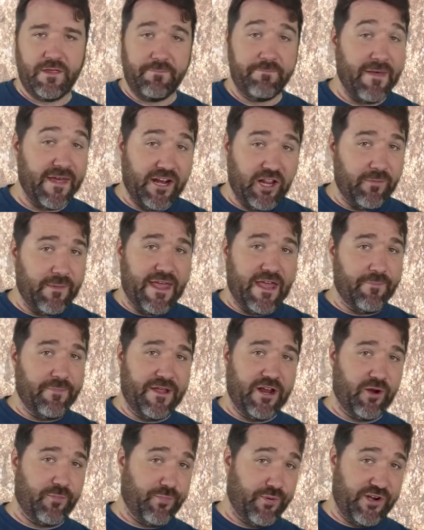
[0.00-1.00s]
Metal may
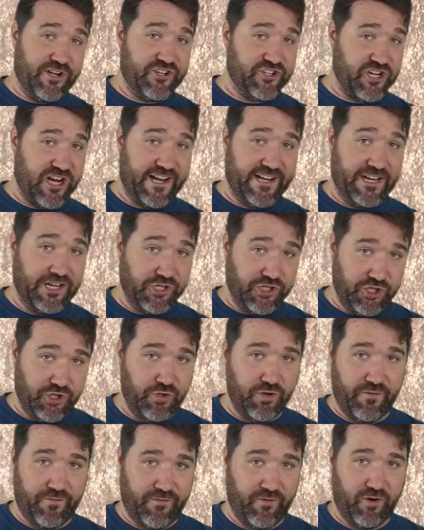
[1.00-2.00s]
appear pretty shiny and
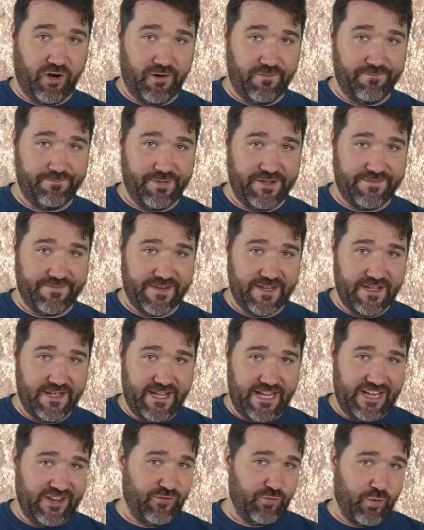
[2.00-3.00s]
uniform, but
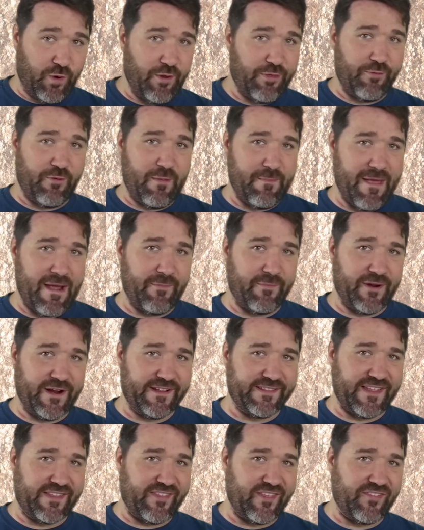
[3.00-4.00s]
it's worth
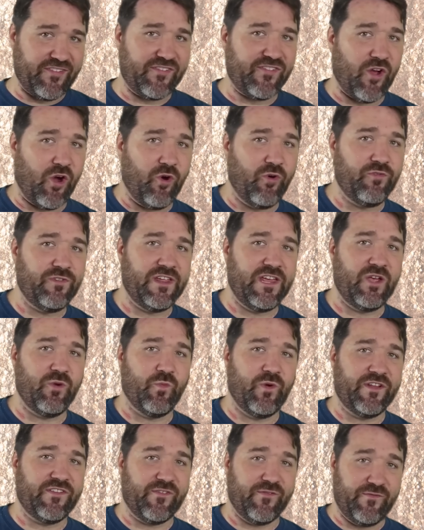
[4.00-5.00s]
remembering that this is only
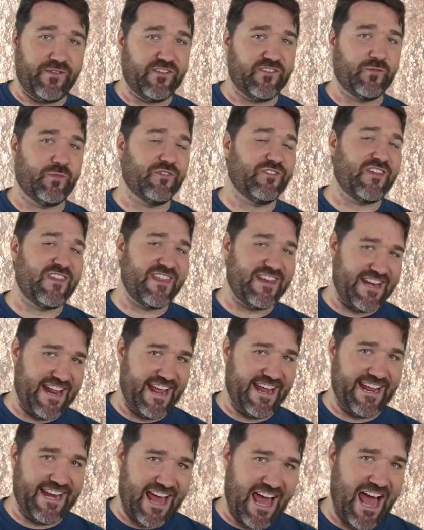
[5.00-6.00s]
what's visible to the
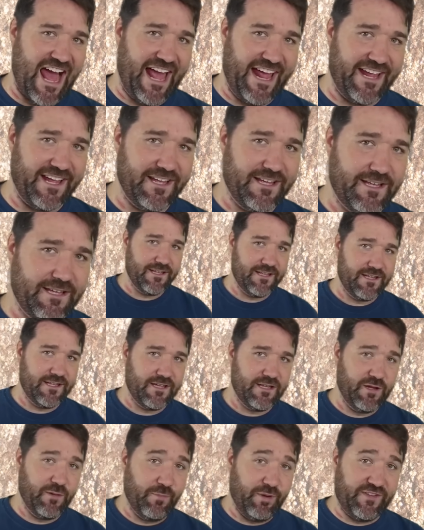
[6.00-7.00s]
naked eye.
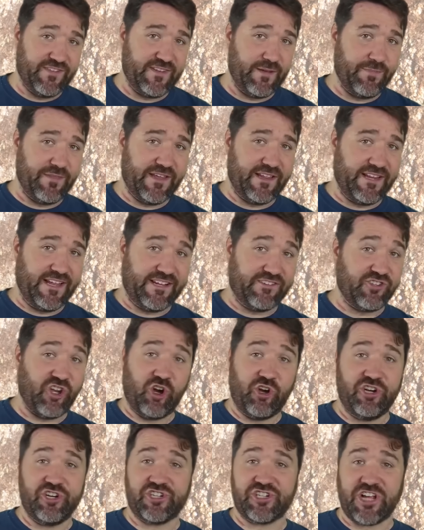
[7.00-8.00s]
Put something like
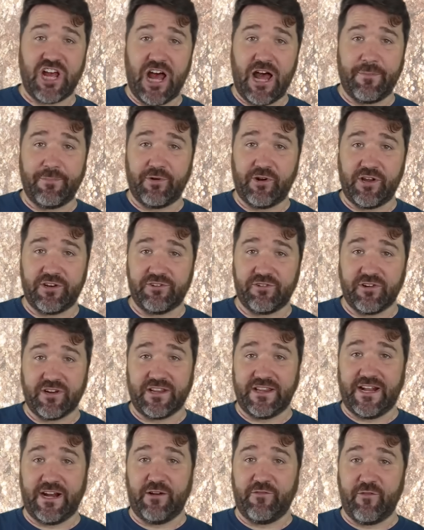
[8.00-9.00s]
tarnished copper under a
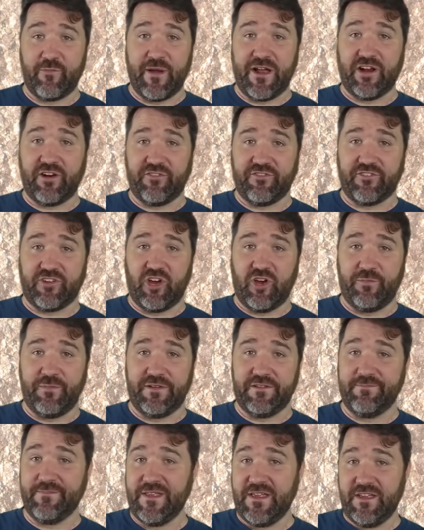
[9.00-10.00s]
glare of a microscope
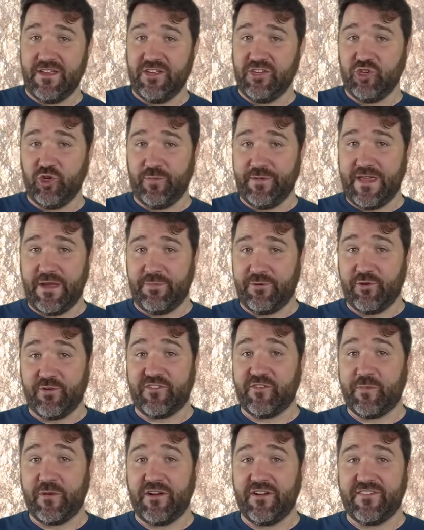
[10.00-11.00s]
and you'll be able to
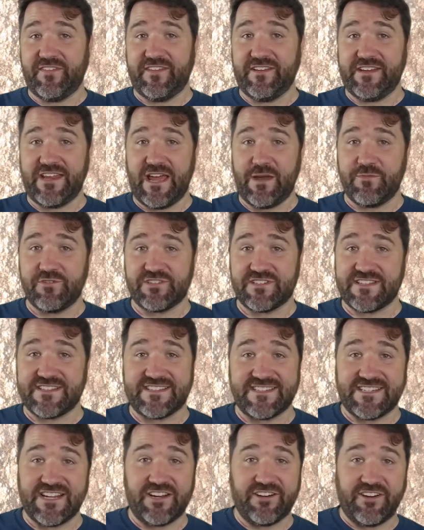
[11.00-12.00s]
experience the damage
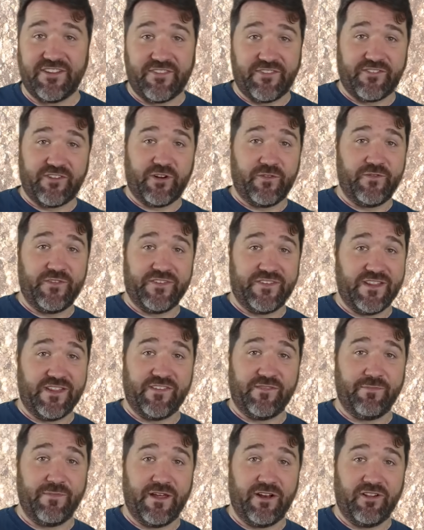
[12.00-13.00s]
that's done to the surface of
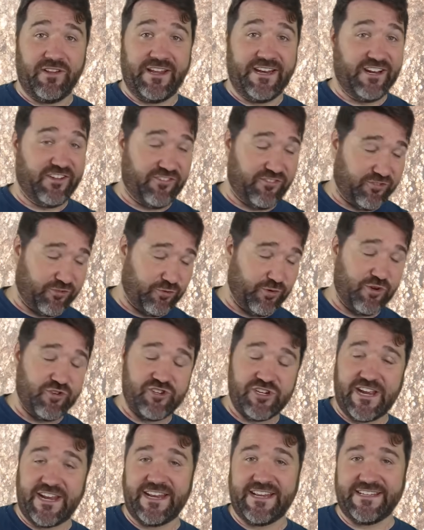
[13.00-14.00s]
this metal in
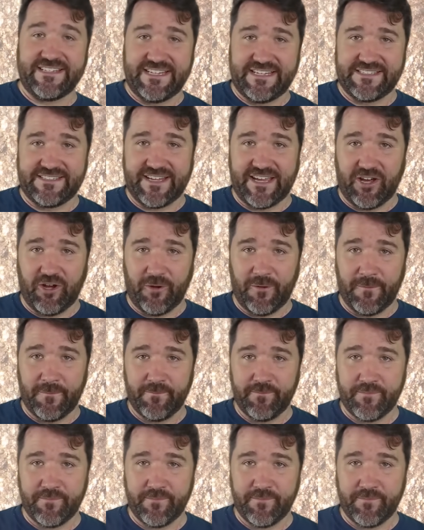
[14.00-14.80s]
excruciating detail.